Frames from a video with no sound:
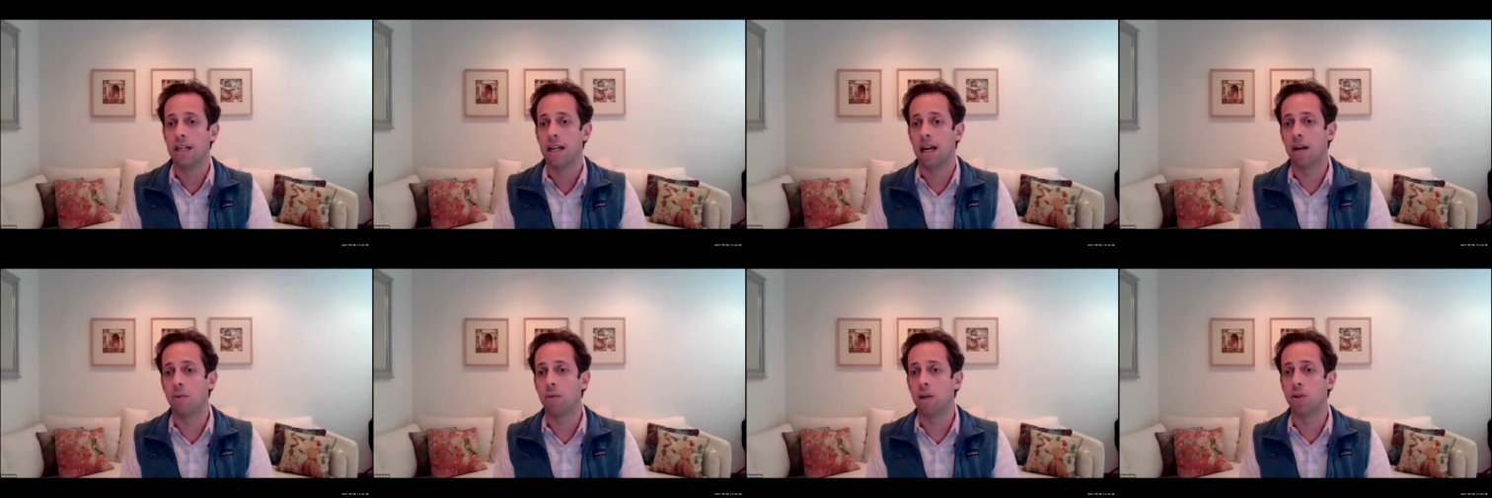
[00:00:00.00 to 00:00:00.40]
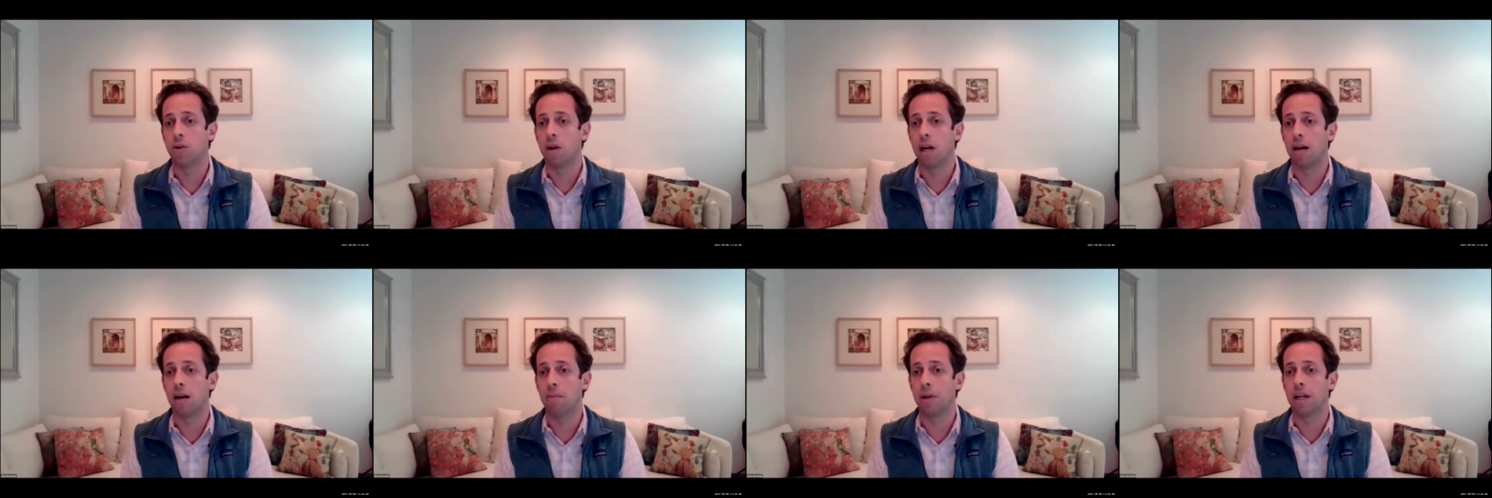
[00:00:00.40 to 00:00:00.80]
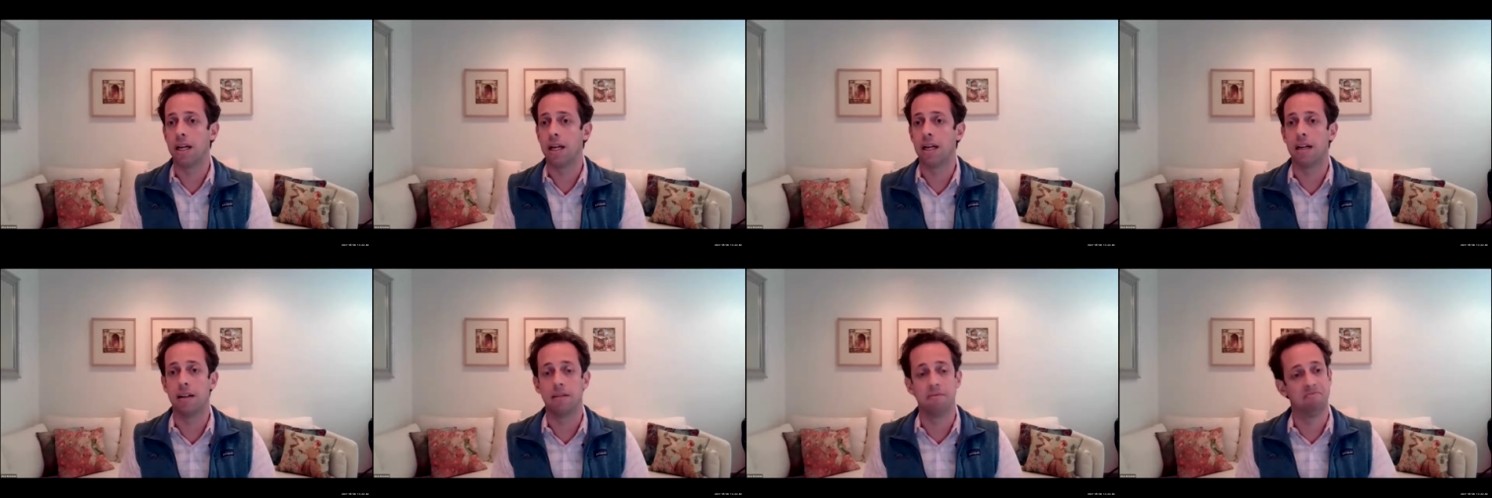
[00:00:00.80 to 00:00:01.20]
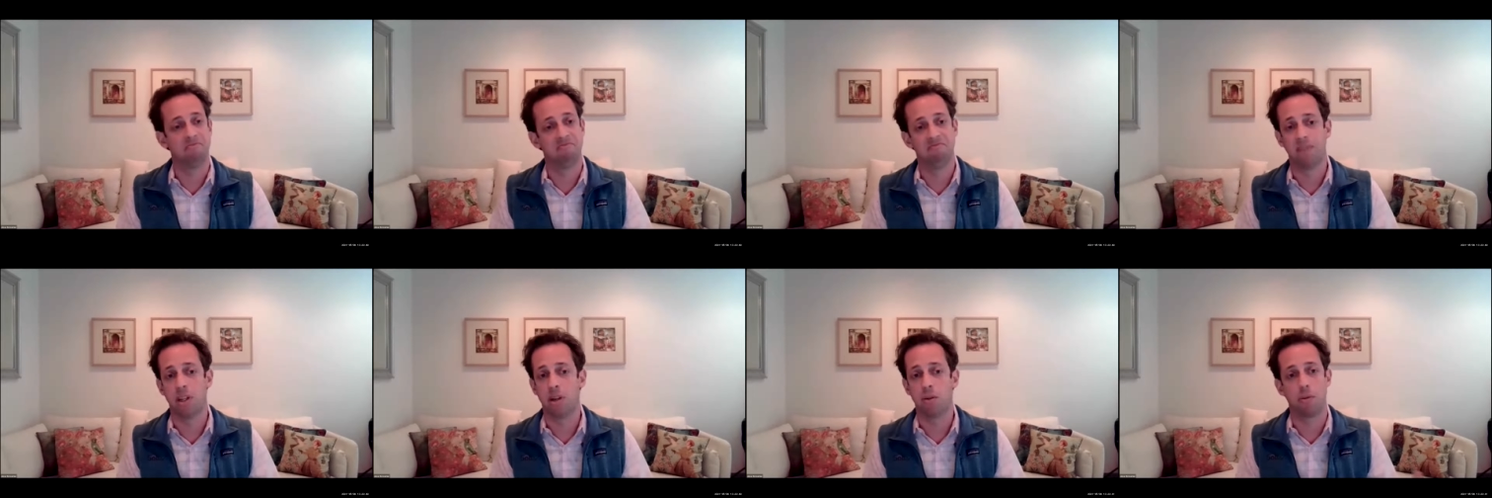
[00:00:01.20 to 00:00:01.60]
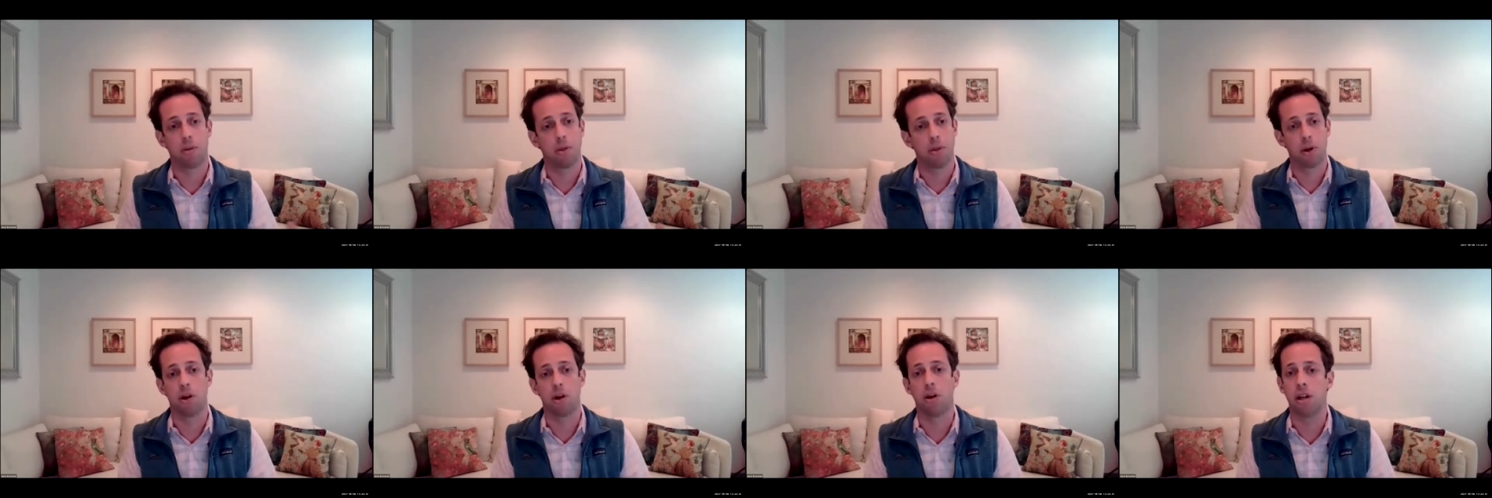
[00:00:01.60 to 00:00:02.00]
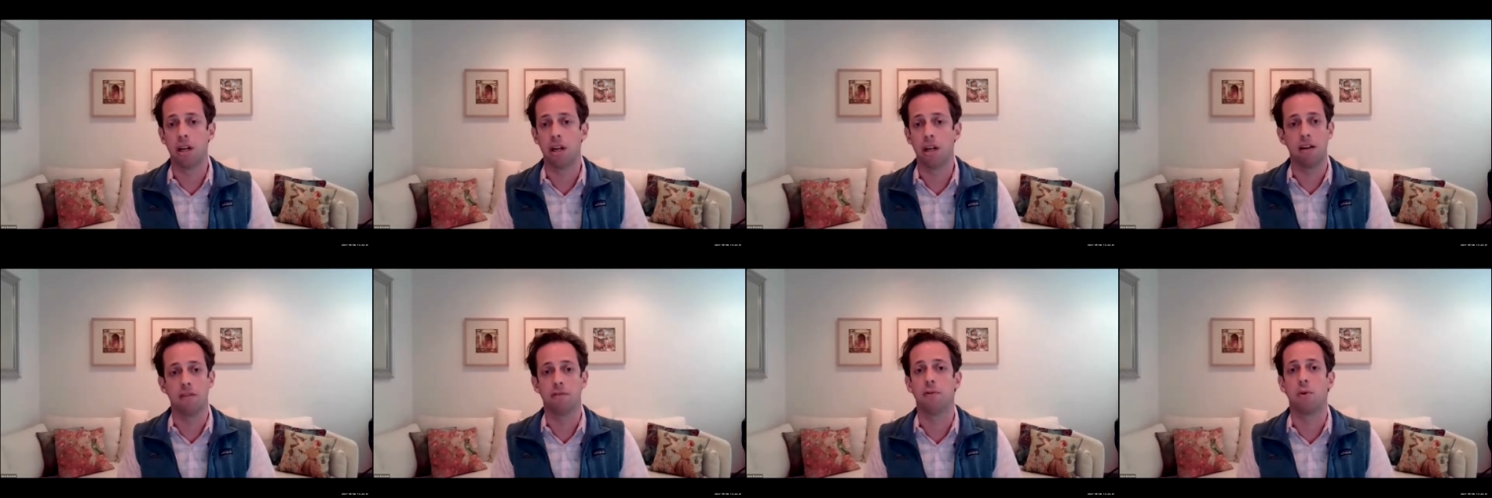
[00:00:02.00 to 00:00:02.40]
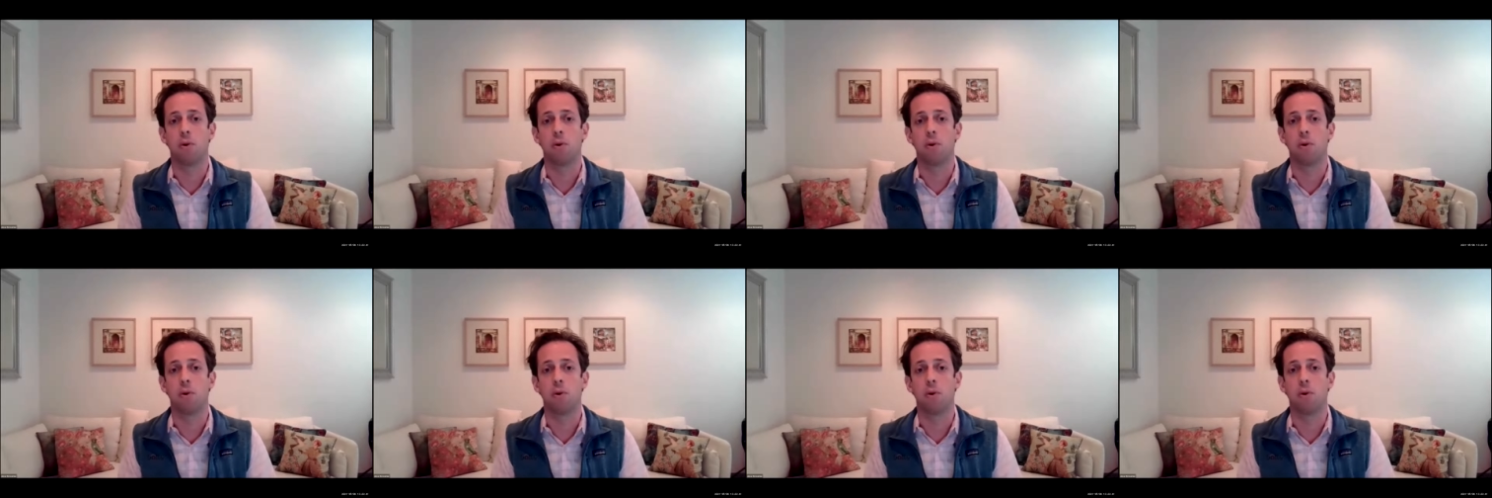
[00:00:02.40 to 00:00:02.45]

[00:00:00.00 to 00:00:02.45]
And we drop in, 30,